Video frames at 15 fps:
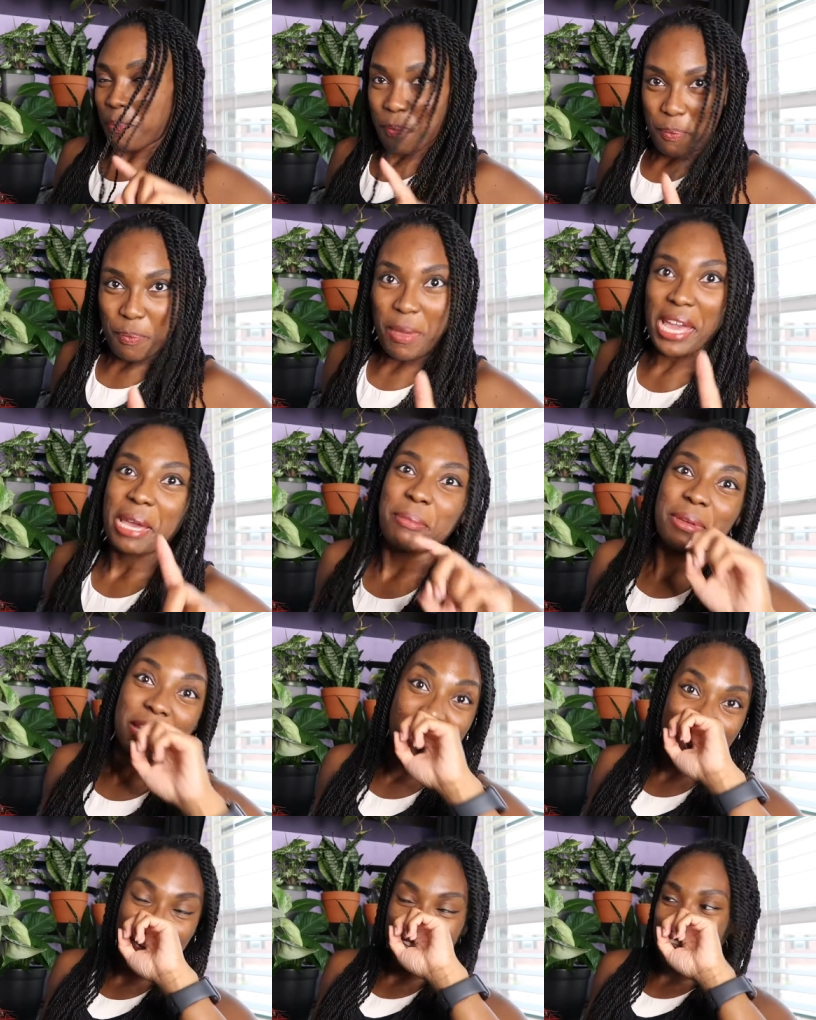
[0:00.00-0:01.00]

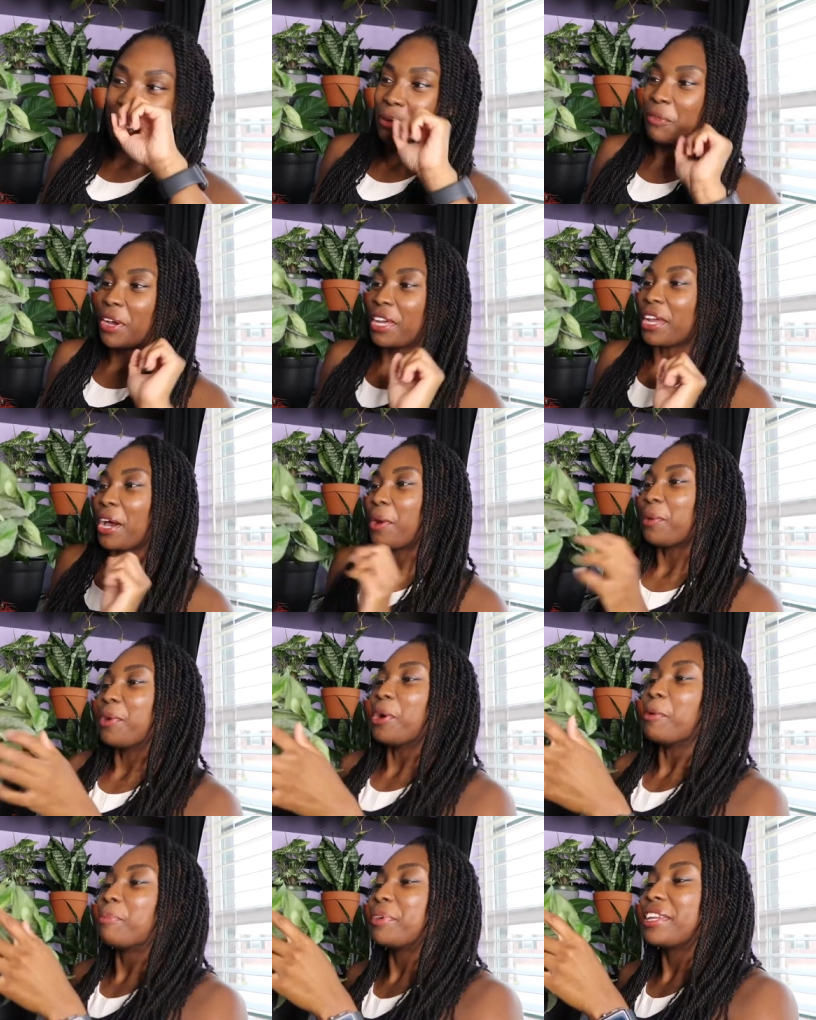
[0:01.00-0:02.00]
Maybe I got that right, I don't
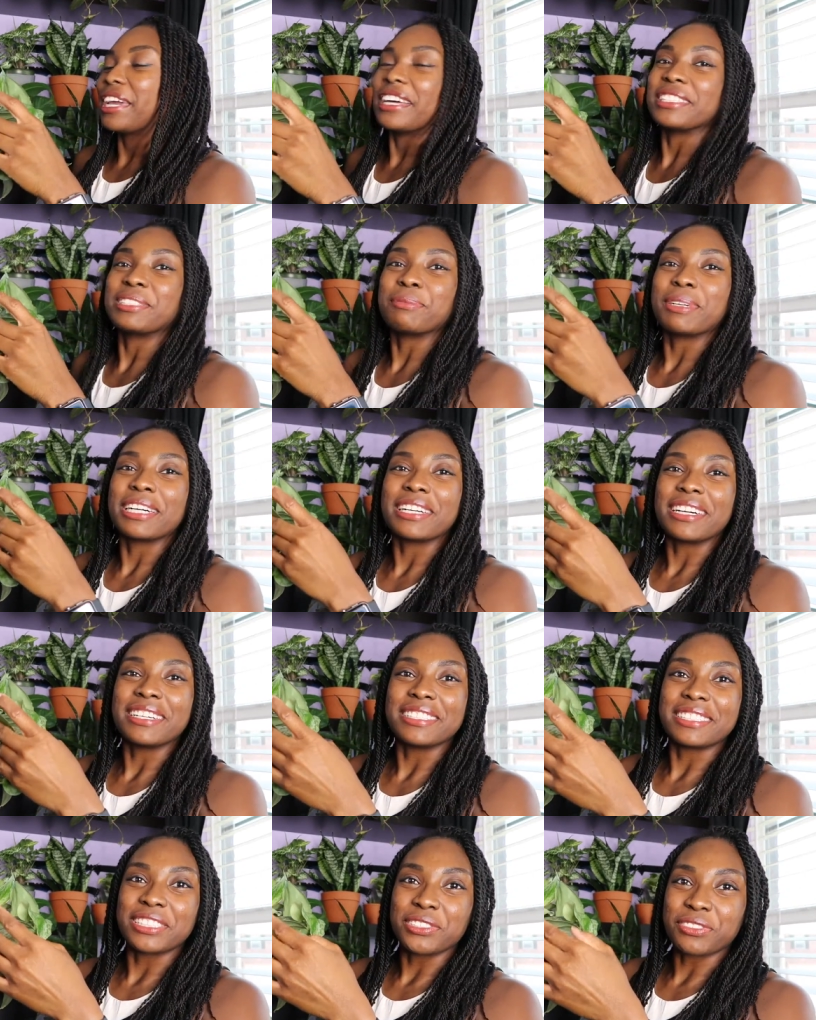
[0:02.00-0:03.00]
know. But yeah, this is
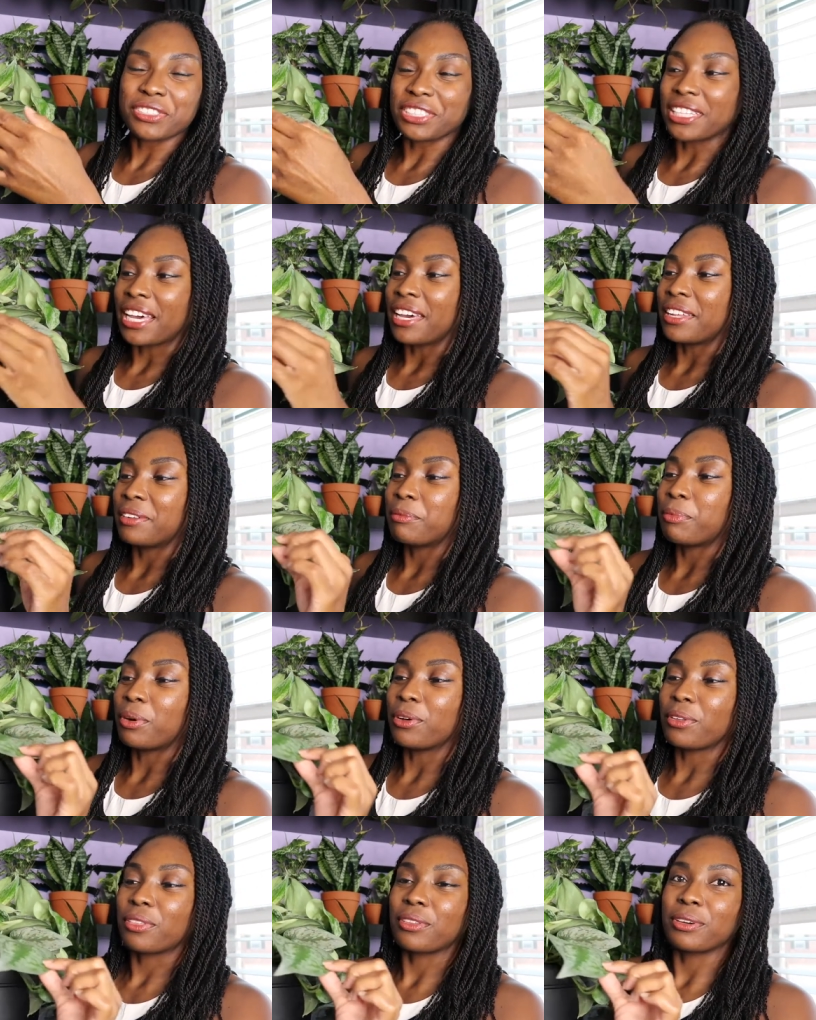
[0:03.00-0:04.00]
my silver satin
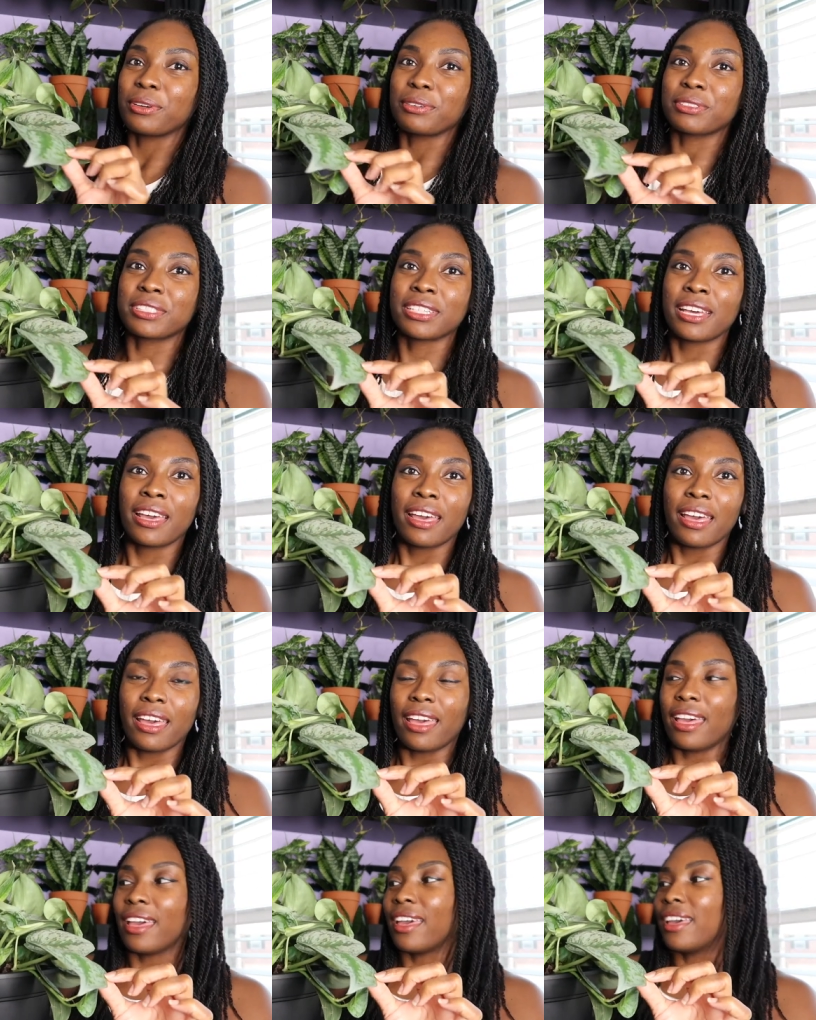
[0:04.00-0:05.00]
pothos,
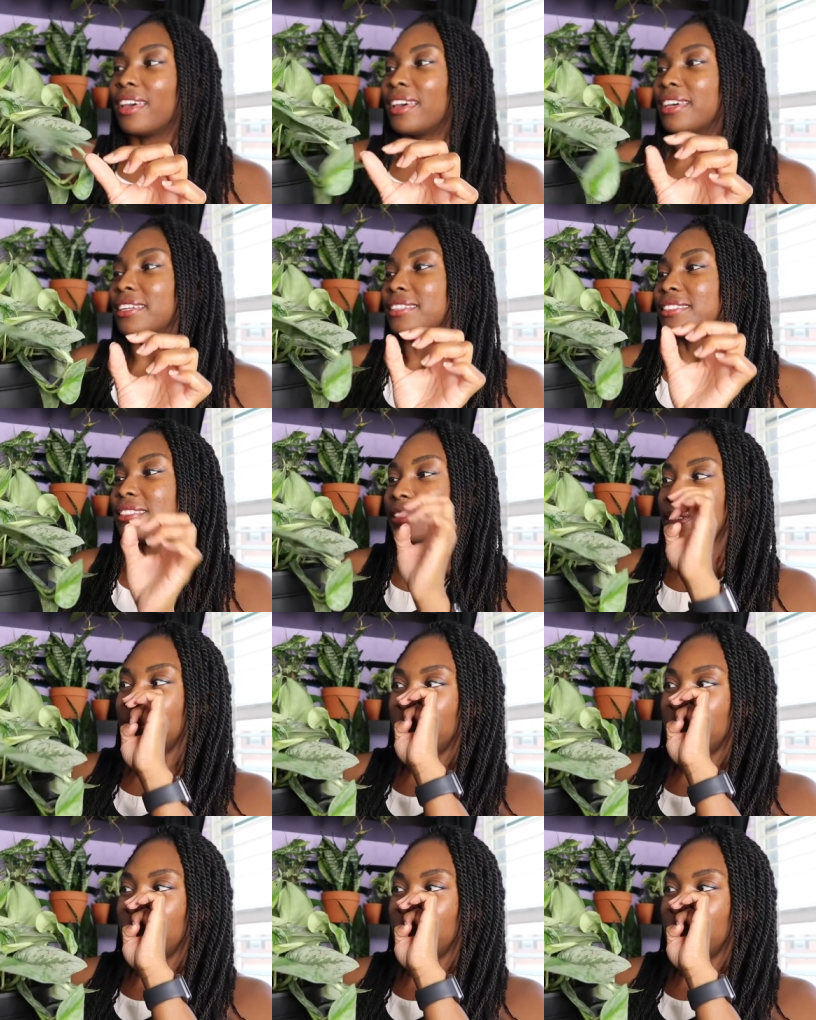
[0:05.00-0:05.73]
and